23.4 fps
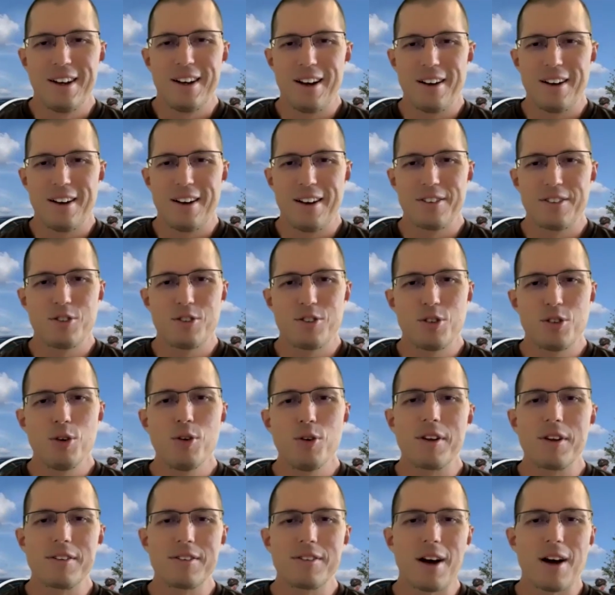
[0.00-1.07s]
two of the
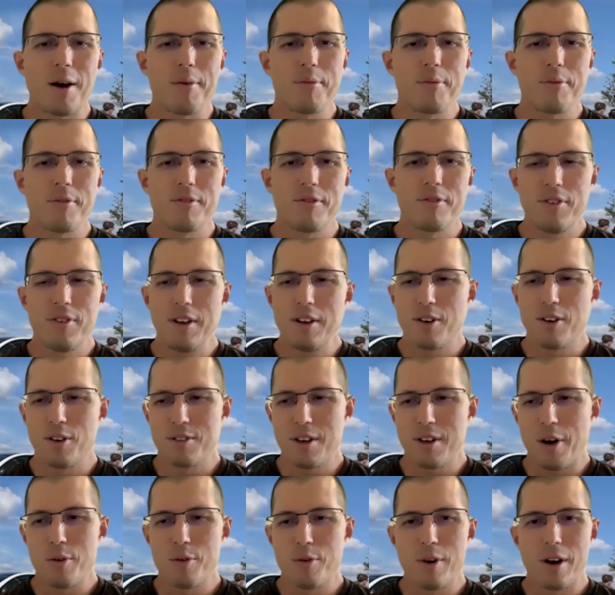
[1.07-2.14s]
top vehicles
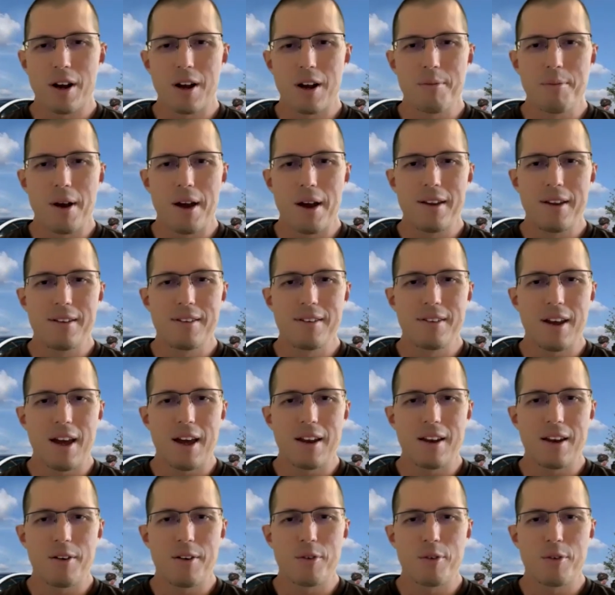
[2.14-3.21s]
I would recommend, and
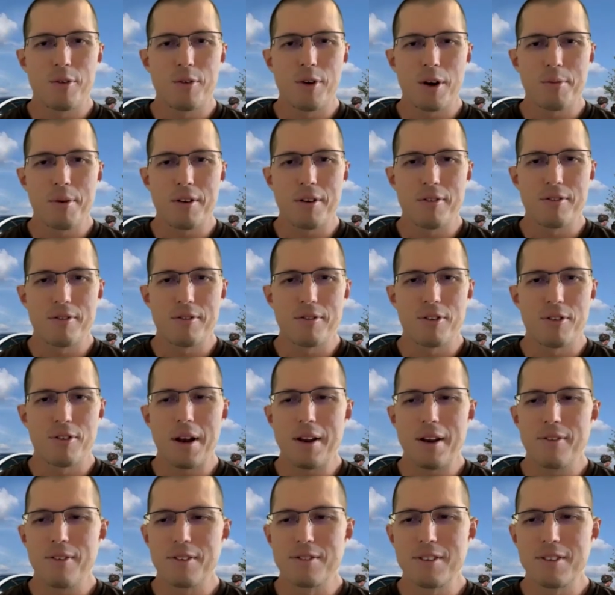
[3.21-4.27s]
I would recommend for many of
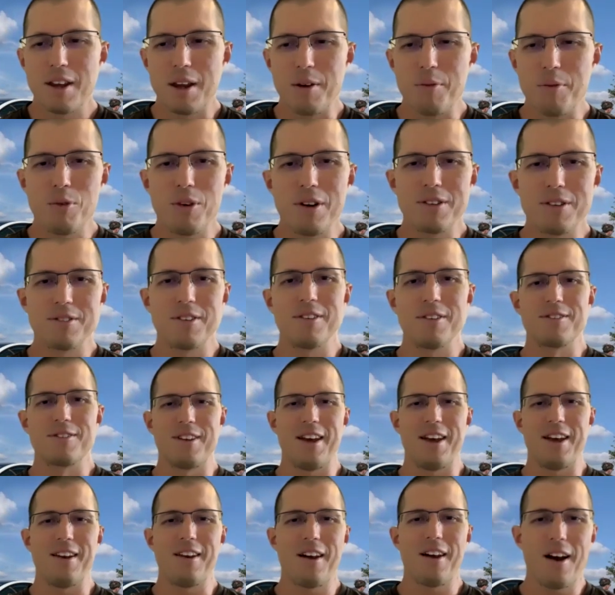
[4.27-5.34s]
the same reasons.
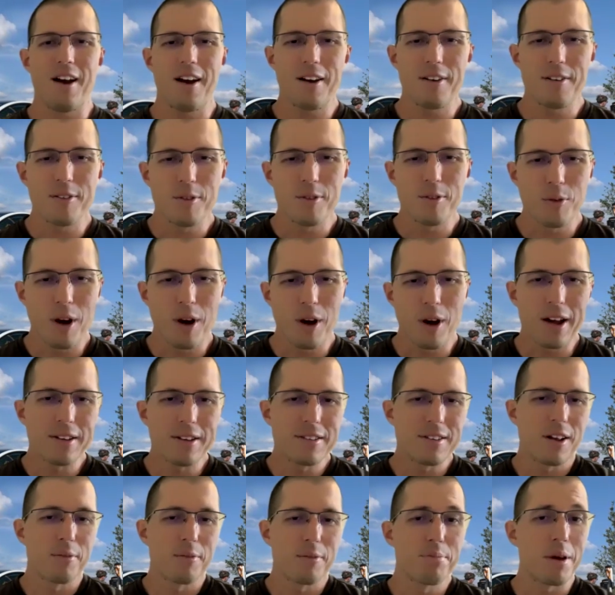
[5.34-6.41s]
And I tell
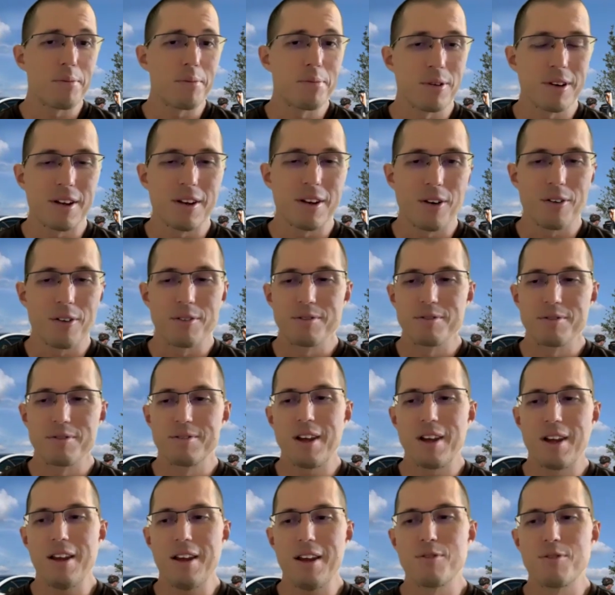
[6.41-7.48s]
people,
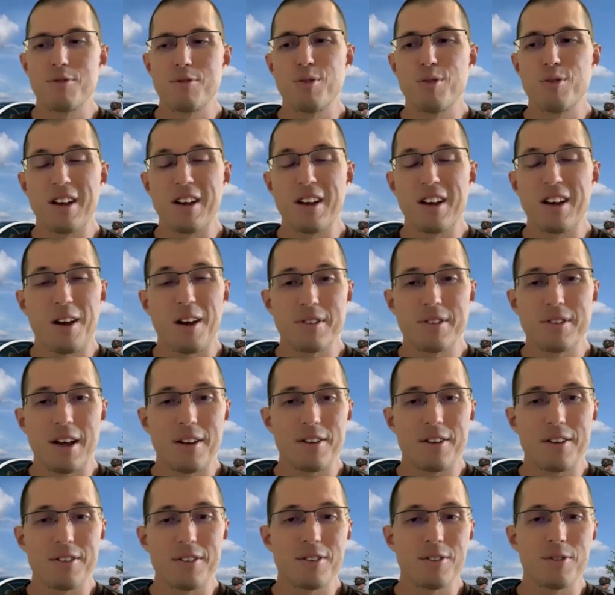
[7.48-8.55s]
it really comes down to
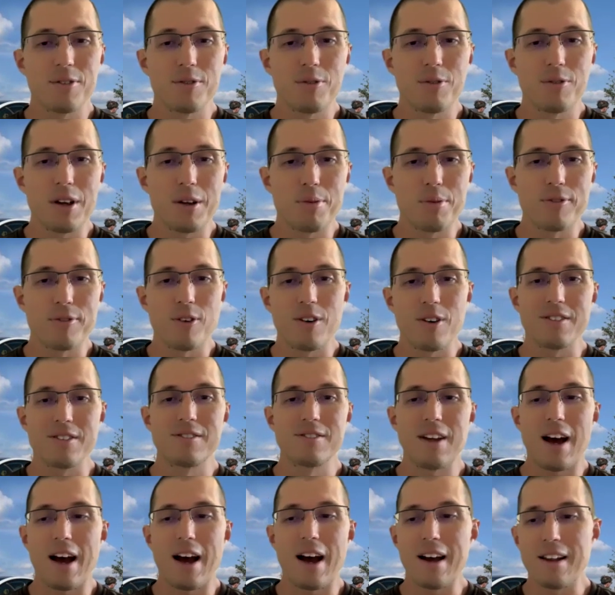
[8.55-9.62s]
what you prefer in
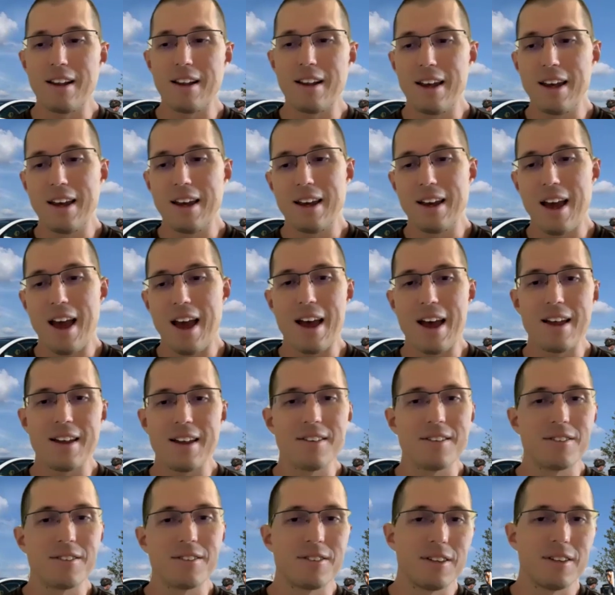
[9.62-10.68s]
styling and
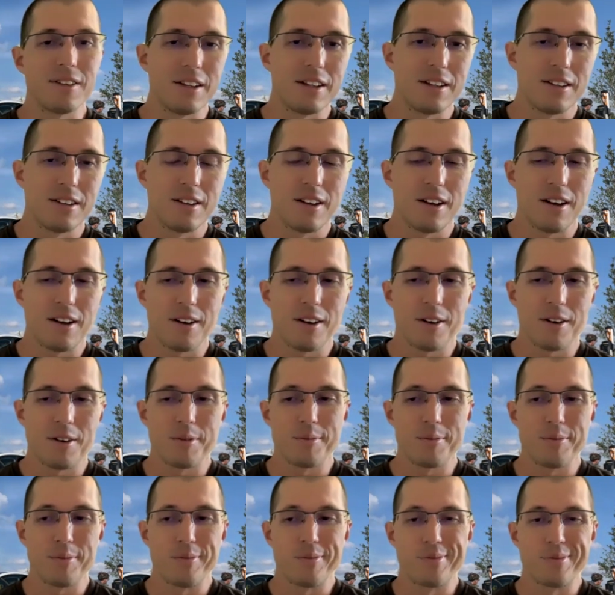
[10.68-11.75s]

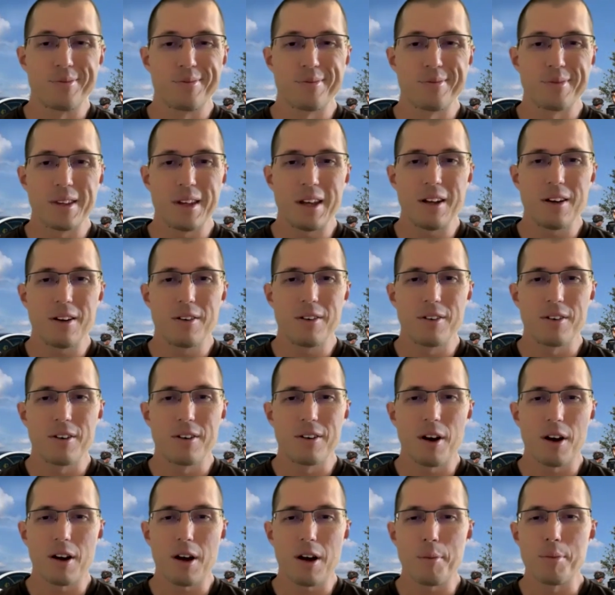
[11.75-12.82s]
a
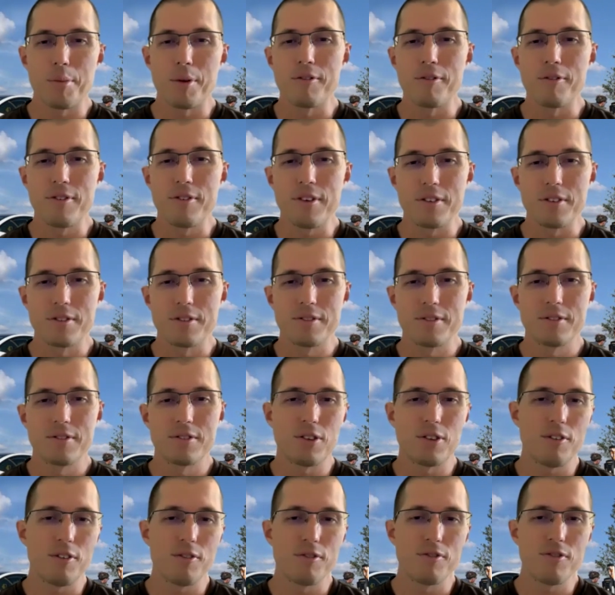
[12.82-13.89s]
couple of certain
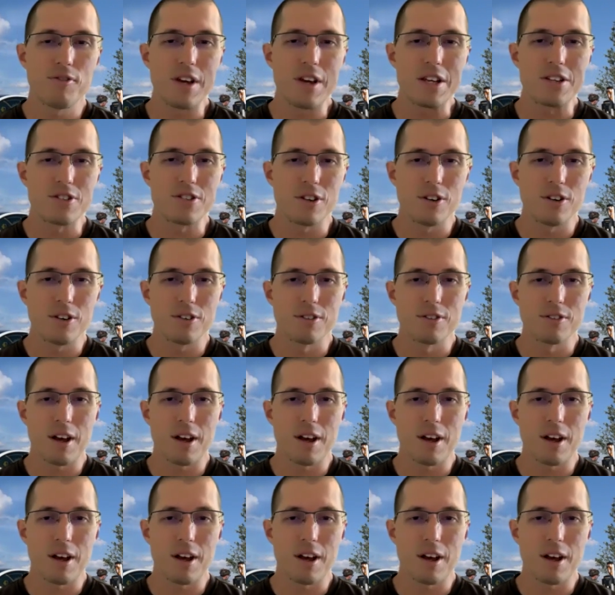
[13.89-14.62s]
features. I mean,